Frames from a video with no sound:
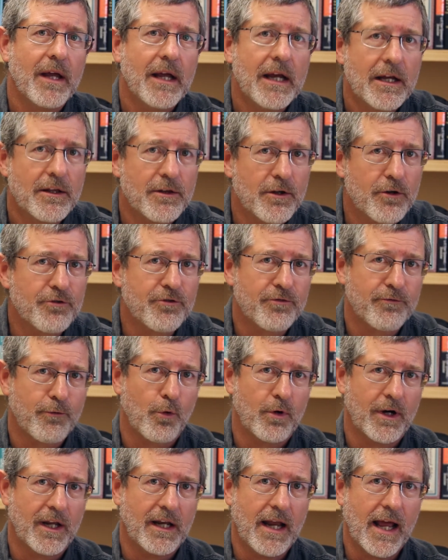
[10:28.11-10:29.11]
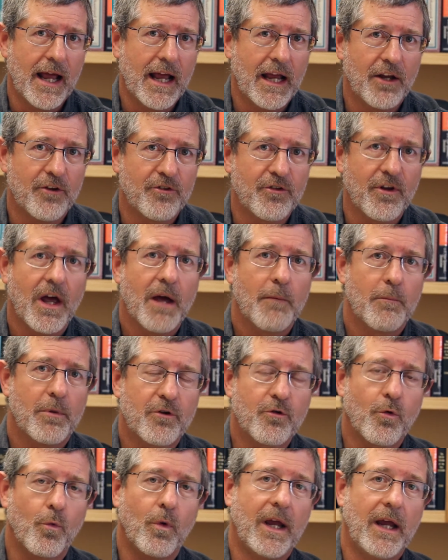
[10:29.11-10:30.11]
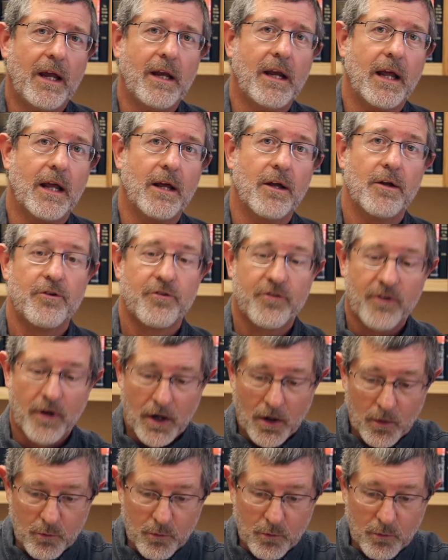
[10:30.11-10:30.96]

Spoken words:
in those 40 days between his